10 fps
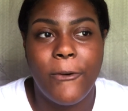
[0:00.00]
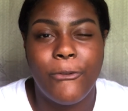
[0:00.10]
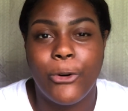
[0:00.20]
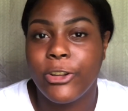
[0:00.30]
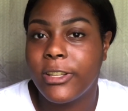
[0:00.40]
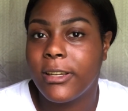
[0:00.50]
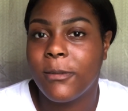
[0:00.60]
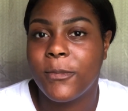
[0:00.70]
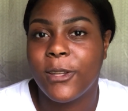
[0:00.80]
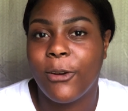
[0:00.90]
forcing
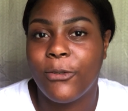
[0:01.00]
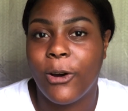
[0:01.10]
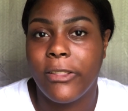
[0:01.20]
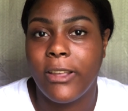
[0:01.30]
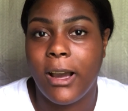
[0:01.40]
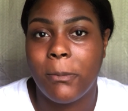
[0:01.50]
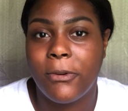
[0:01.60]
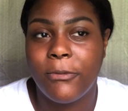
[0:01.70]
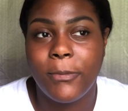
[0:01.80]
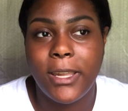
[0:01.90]
himself on top
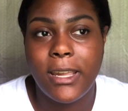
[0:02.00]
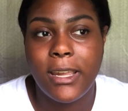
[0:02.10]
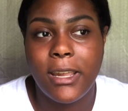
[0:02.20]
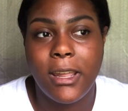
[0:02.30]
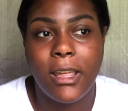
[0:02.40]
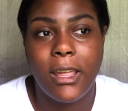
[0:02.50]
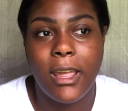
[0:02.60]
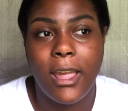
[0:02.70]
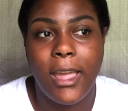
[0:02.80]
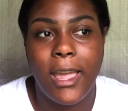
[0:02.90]
of me.
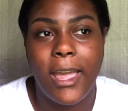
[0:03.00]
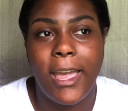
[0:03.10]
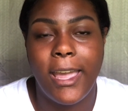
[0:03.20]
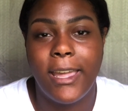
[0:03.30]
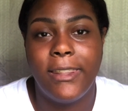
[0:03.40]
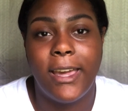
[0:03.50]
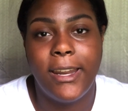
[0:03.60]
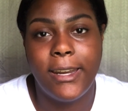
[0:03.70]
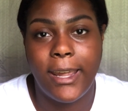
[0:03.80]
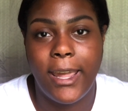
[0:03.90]
And
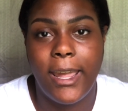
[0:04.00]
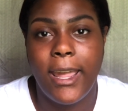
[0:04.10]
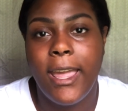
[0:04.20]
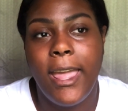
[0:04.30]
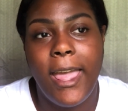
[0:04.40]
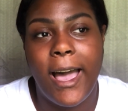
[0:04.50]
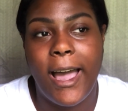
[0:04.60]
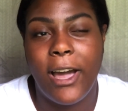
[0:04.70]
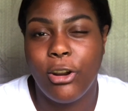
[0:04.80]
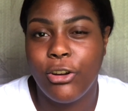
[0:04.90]
that day,
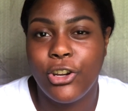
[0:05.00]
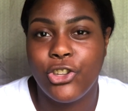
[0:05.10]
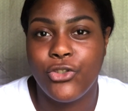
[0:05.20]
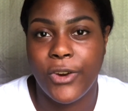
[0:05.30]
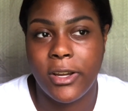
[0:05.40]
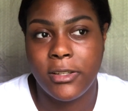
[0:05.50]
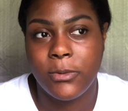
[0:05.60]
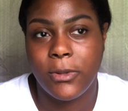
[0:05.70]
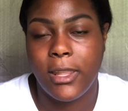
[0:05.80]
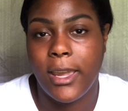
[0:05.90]
I had on a
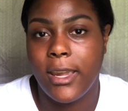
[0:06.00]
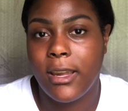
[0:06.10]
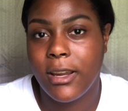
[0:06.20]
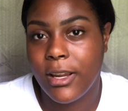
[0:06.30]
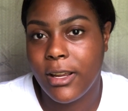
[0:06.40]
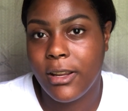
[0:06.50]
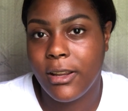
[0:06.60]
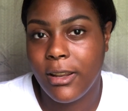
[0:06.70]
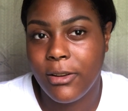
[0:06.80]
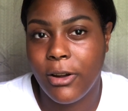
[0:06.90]
dress with like
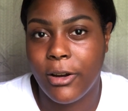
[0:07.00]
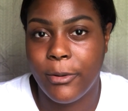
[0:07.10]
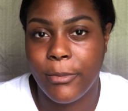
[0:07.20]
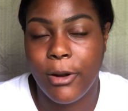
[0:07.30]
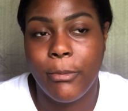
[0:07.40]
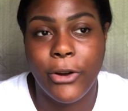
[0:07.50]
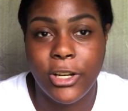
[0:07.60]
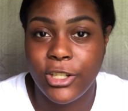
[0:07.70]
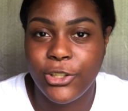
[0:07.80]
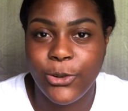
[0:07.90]

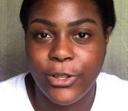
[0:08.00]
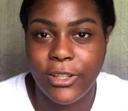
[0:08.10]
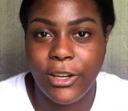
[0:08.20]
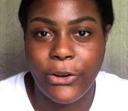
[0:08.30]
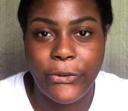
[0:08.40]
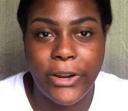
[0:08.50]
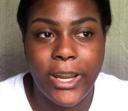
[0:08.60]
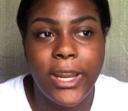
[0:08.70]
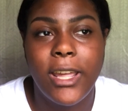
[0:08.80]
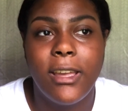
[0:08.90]
compression shorts under
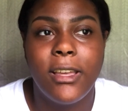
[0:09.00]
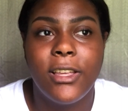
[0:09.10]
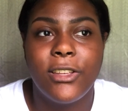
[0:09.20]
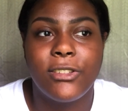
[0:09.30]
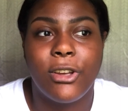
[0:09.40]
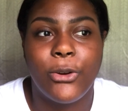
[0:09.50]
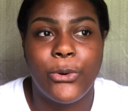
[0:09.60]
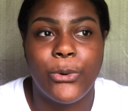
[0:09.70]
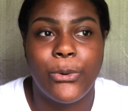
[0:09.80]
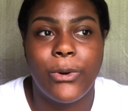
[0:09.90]
it.
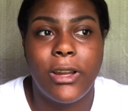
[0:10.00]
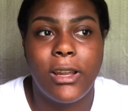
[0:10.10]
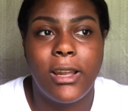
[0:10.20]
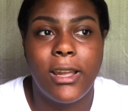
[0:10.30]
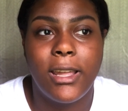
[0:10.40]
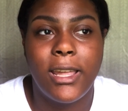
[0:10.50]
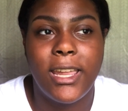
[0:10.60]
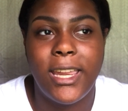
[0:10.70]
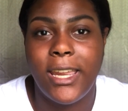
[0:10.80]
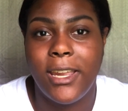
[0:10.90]
So
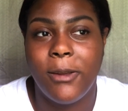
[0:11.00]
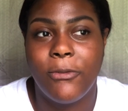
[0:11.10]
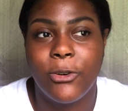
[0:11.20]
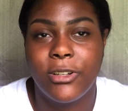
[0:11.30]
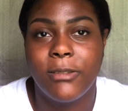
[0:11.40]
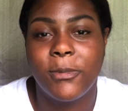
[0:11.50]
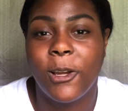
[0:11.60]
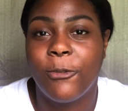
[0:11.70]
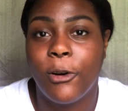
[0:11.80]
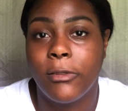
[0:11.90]
he forced
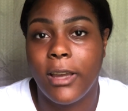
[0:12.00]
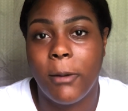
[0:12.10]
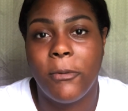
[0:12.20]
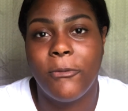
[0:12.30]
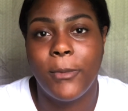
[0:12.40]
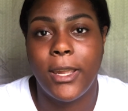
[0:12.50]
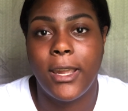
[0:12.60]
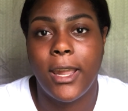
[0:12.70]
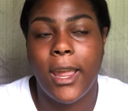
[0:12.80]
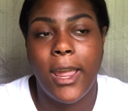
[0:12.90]
himself on top of
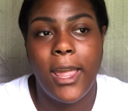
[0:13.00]
me,